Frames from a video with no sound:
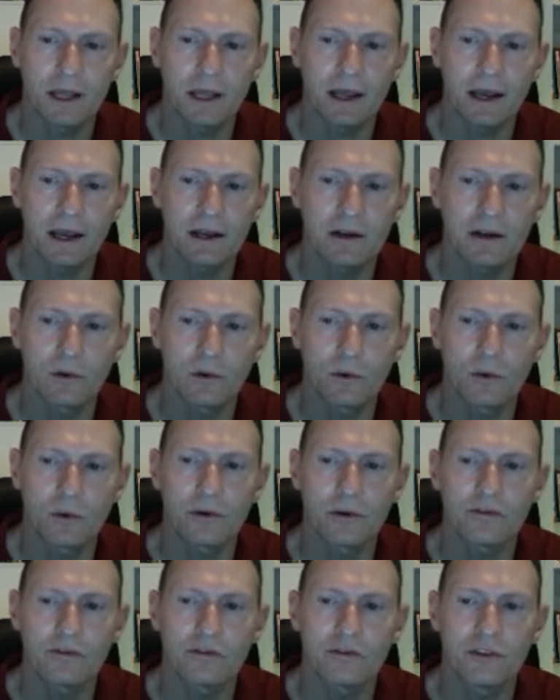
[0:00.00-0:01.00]
They had an
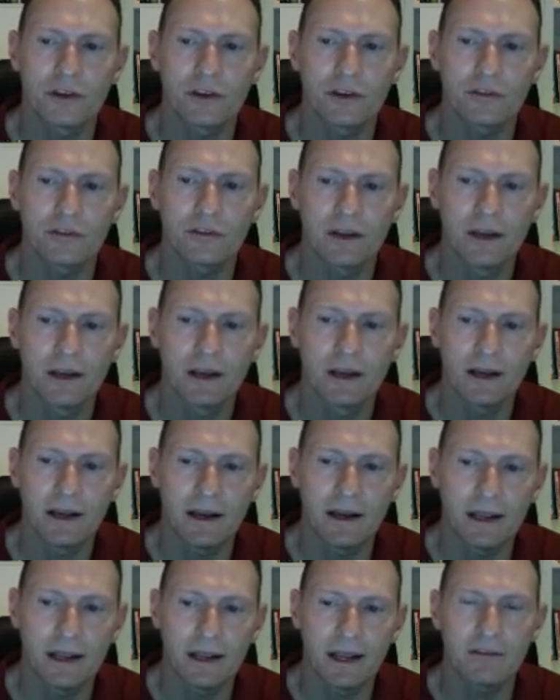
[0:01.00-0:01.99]
order of 6,
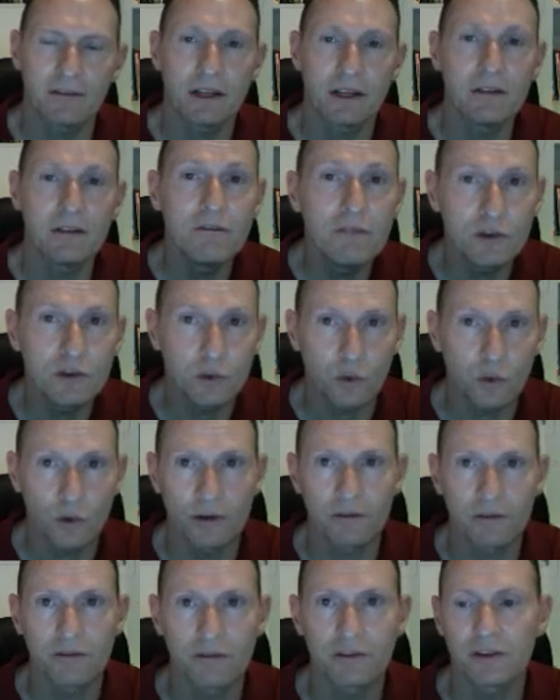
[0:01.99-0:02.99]
and they have an
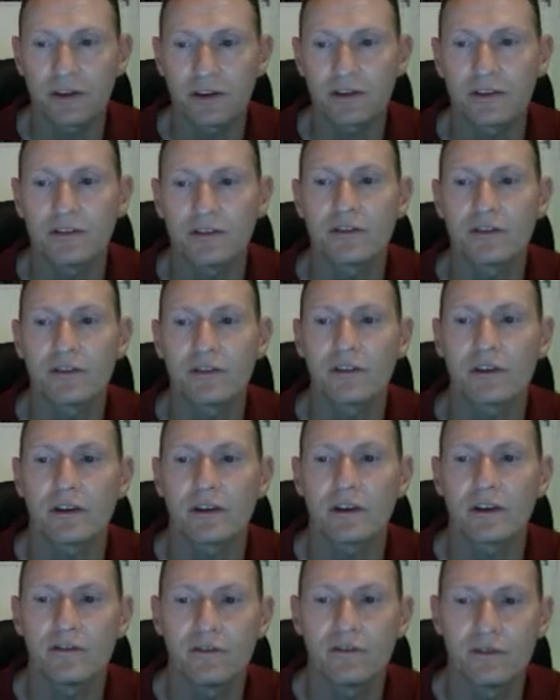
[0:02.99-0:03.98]
inventory of 6, and so they're
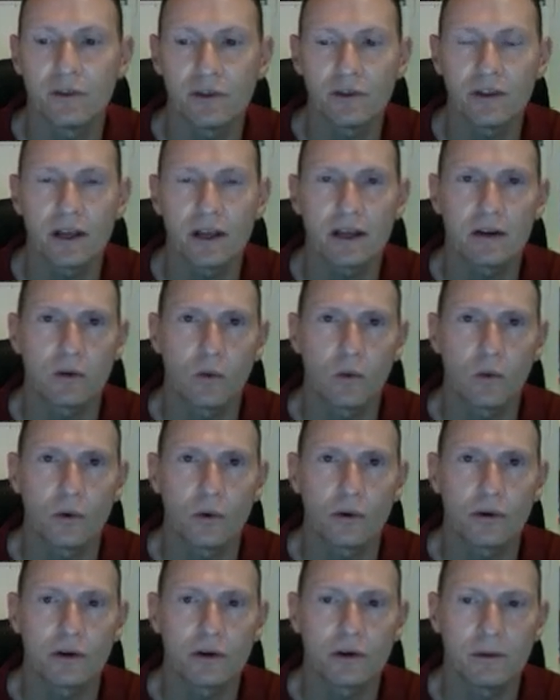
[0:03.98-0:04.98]
going to fill that
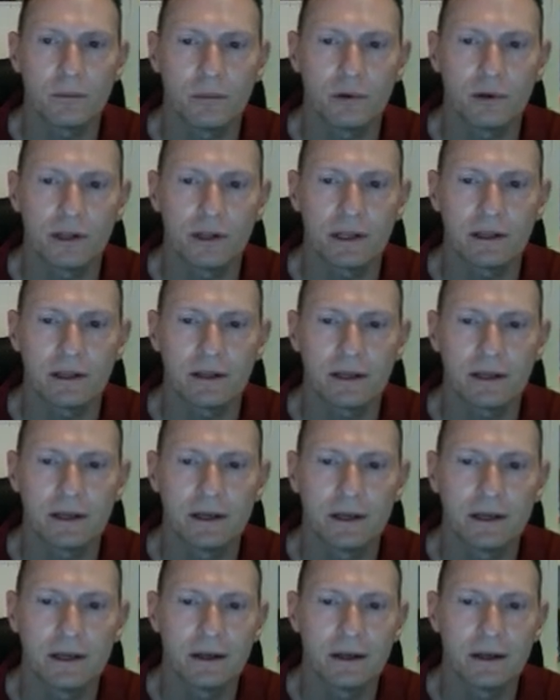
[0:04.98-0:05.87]
order completely.